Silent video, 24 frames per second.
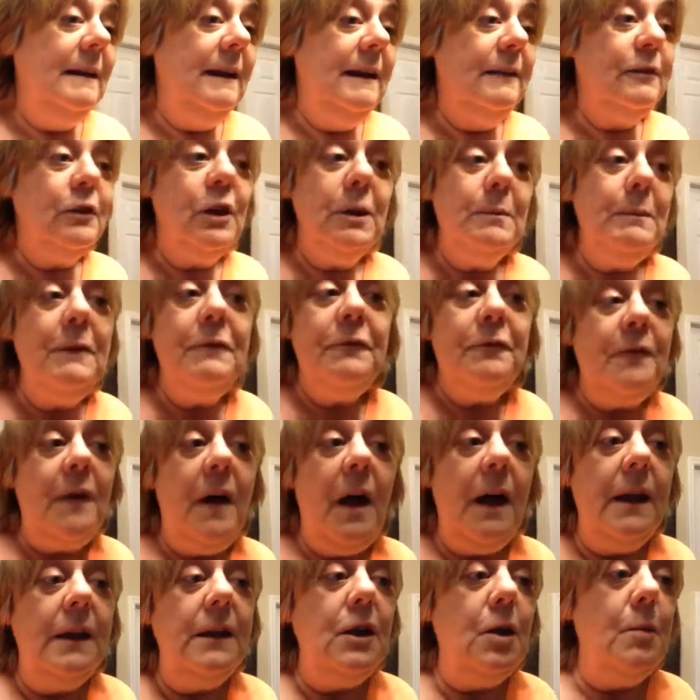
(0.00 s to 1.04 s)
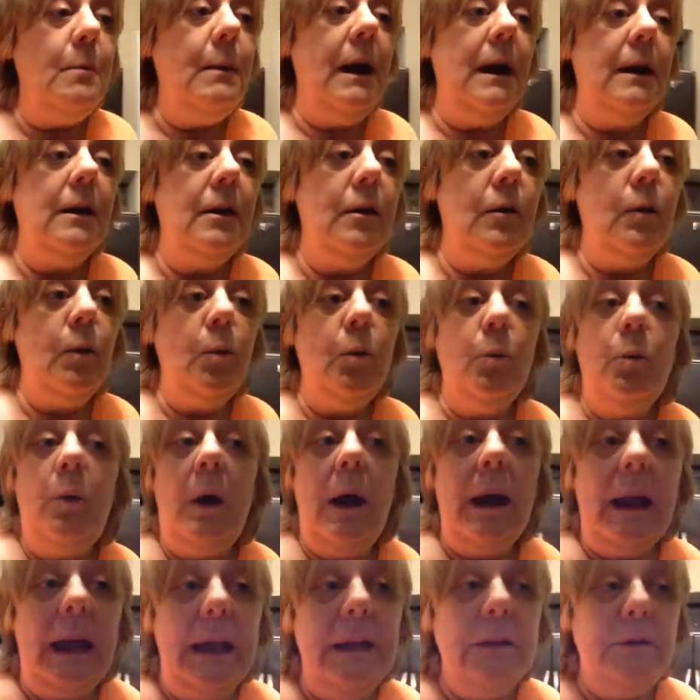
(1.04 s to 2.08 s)
it's going to be fun no matter
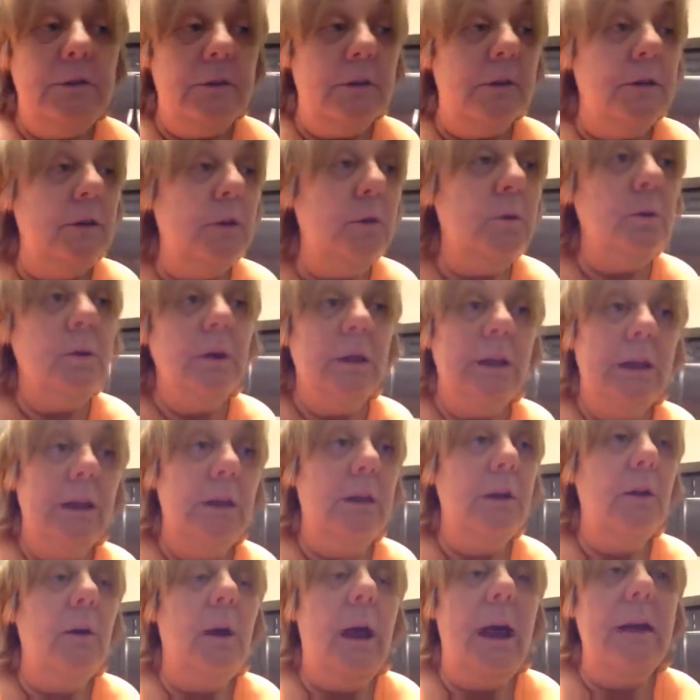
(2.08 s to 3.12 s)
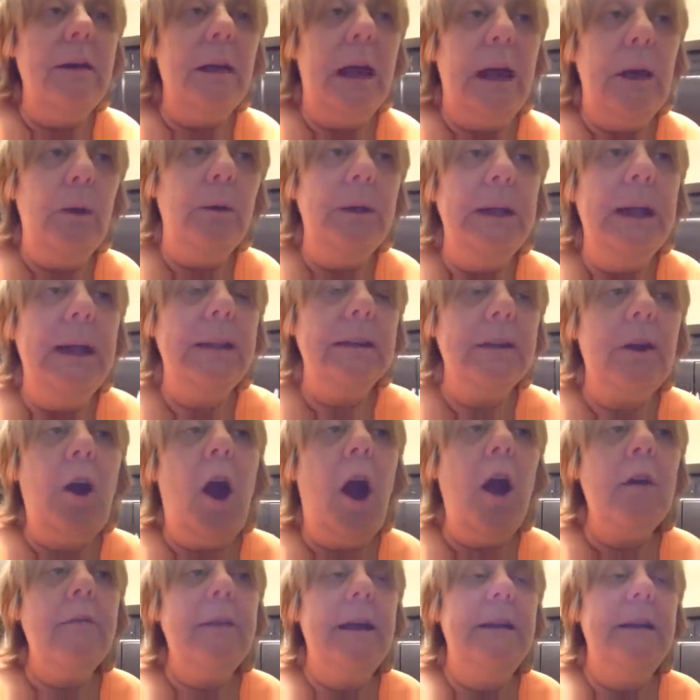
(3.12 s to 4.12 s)
what I do. You know, I only got the car